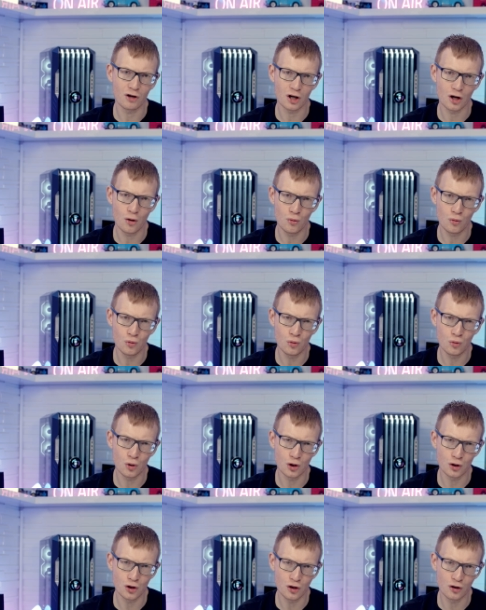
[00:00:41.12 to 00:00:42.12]
got a
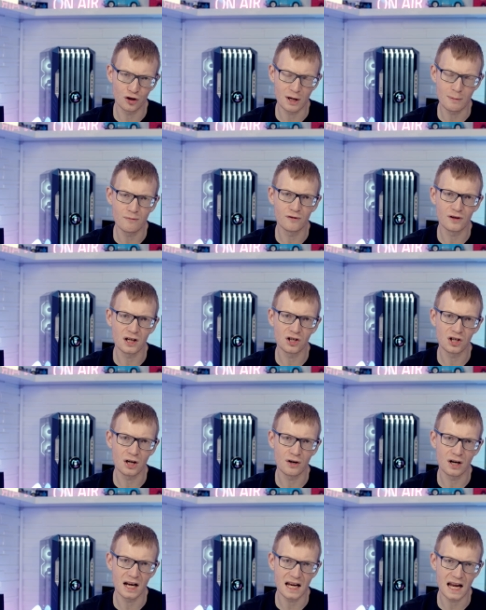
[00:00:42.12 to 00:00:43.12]
whole new theme for this
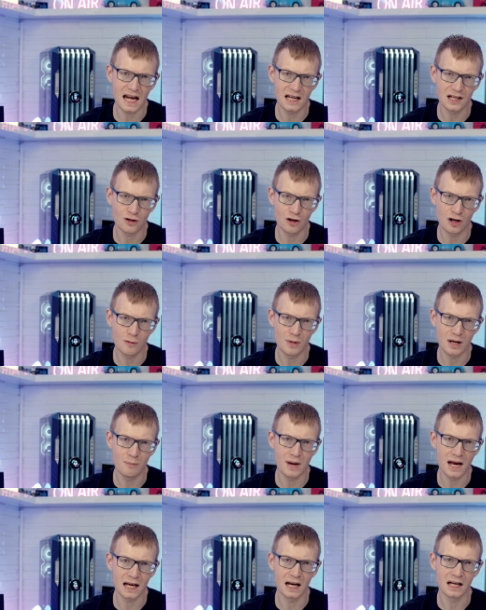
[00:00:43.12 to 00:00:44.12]
year and it is going to be
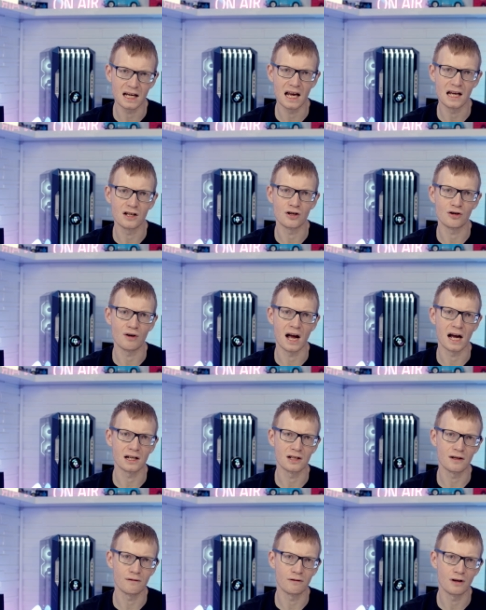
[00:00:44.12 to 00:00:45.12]
making it
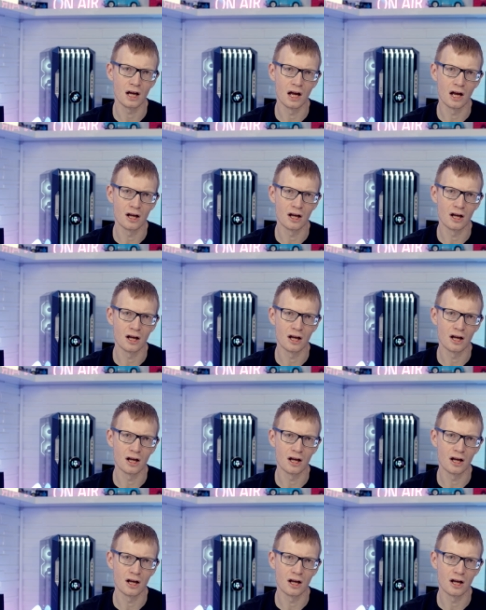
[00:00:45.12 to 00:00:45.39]
interactive.